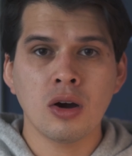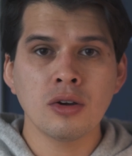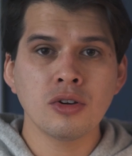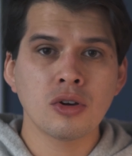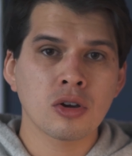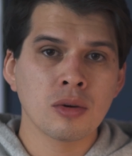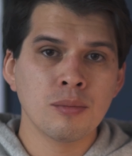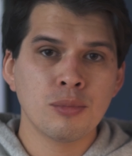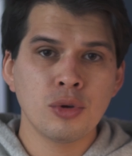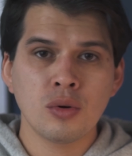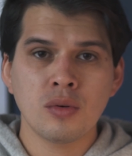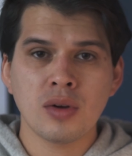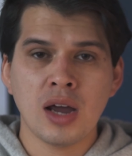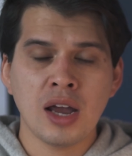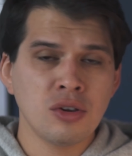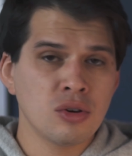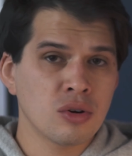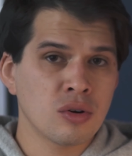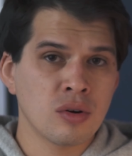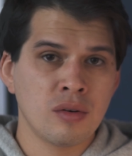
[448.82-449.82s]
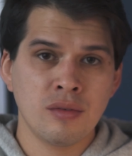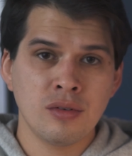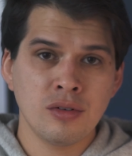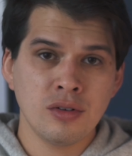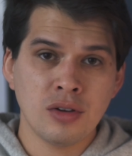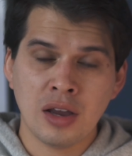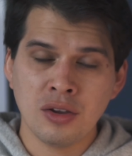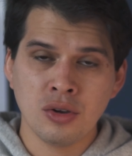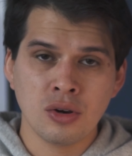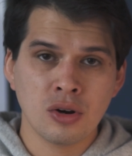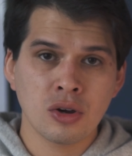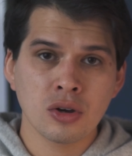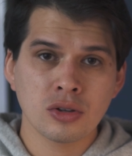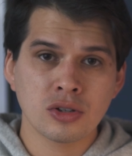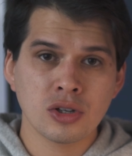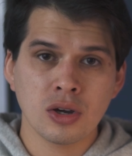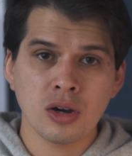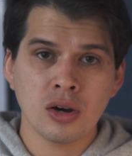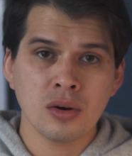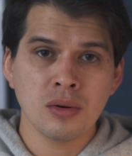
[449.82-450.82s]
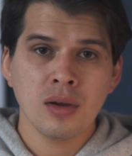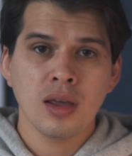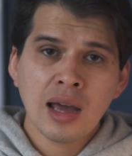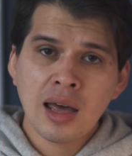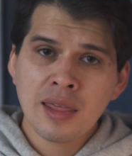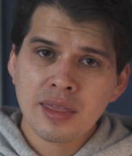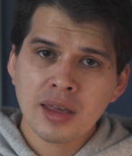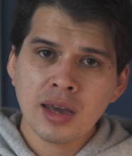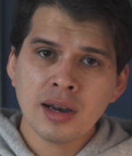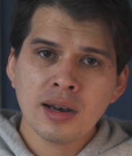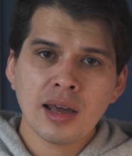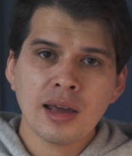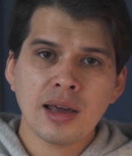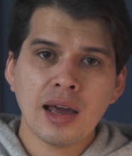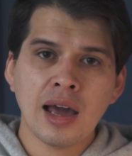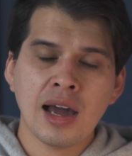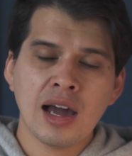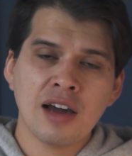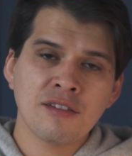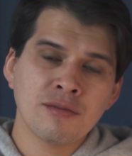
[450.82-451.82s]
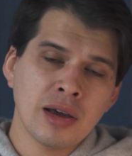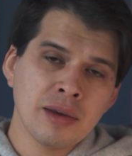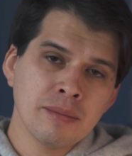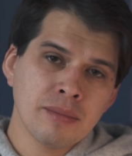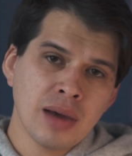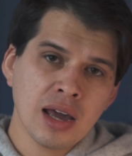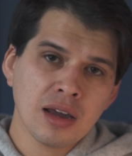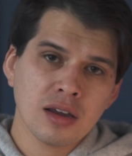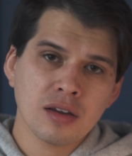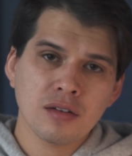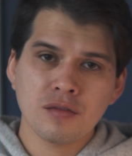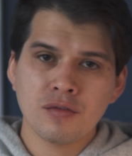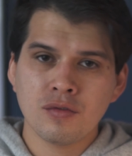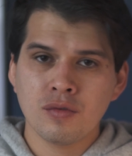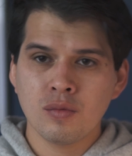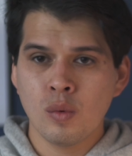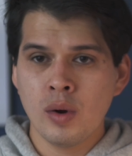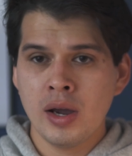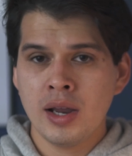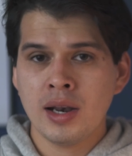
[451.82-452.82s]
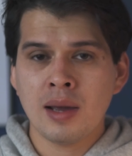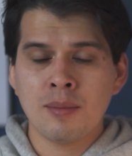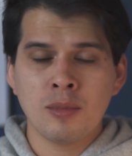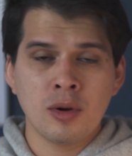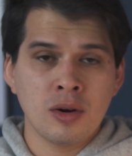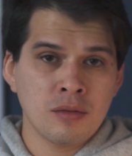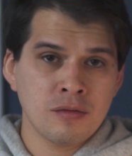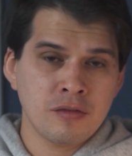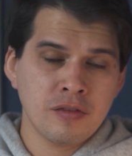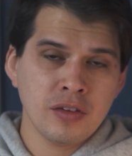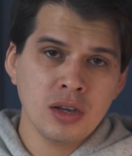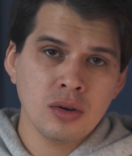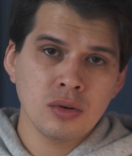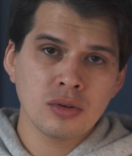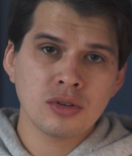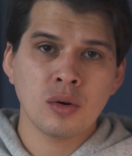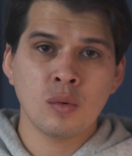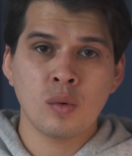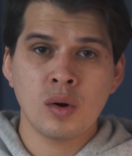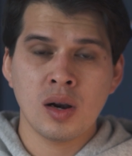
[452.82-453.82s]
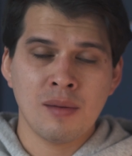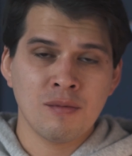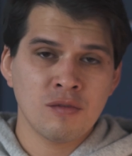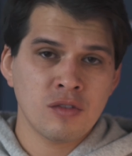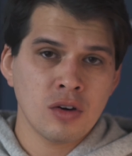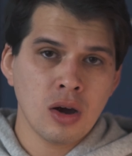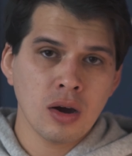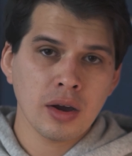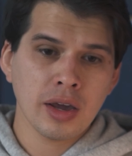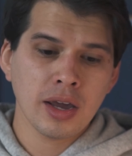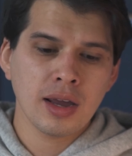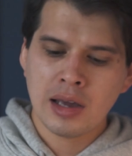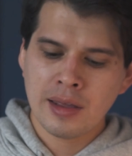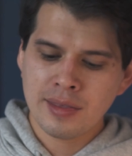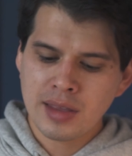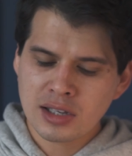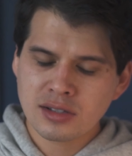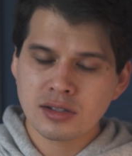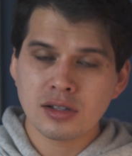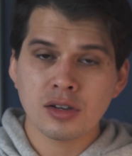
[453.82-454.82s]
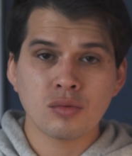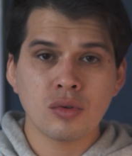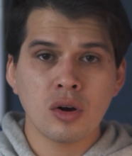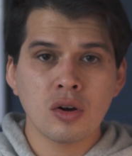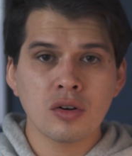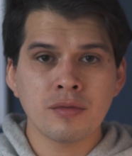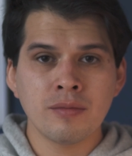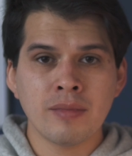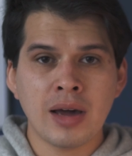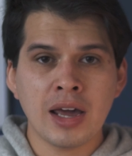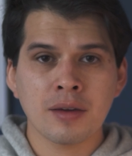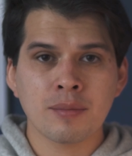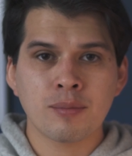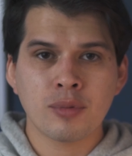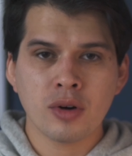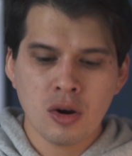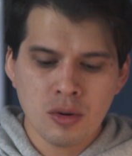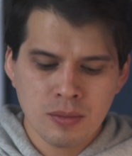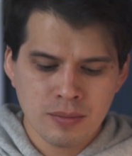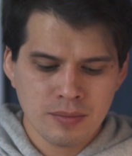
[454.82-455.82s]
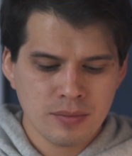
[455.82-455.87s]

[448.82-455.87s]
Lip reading: on your computer and you're good to go. And then I have my mic when I'm on a field or where I'm vlogging, and that's the Rode Mic Pro.